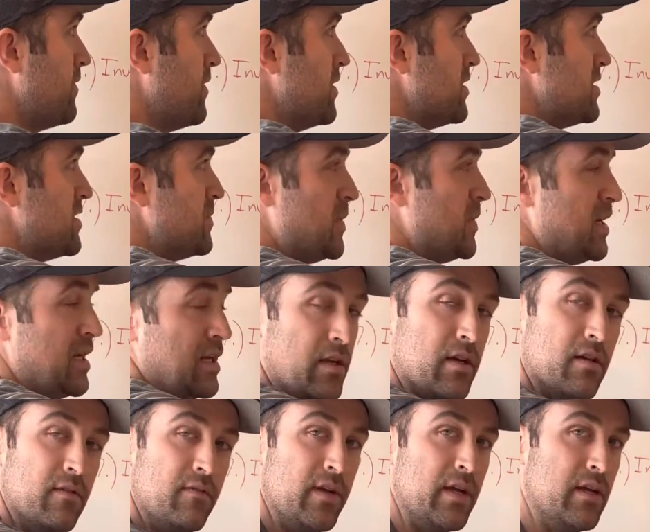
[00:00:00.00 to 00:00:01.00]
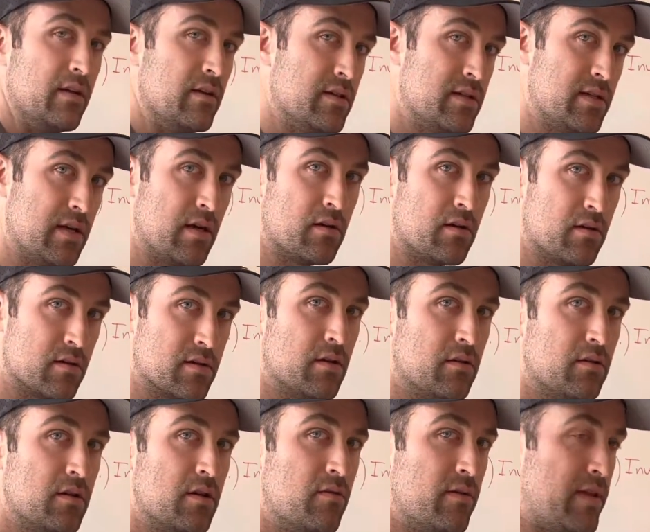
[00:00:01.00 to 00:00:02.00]
the speed and convenience here. You're still
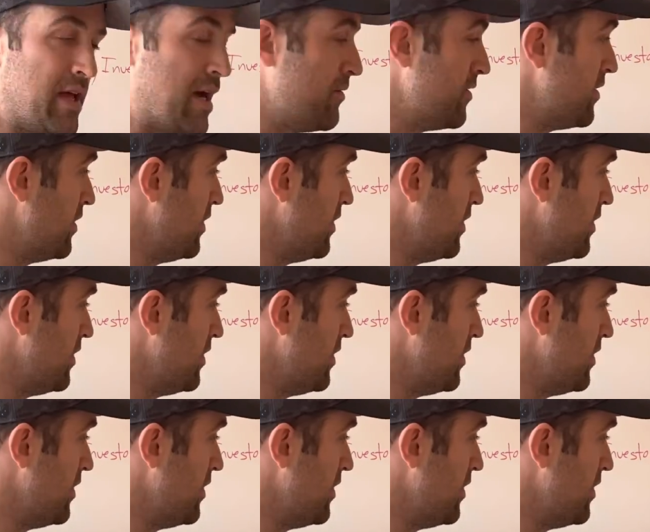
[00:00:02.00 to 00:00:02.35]
doing that with an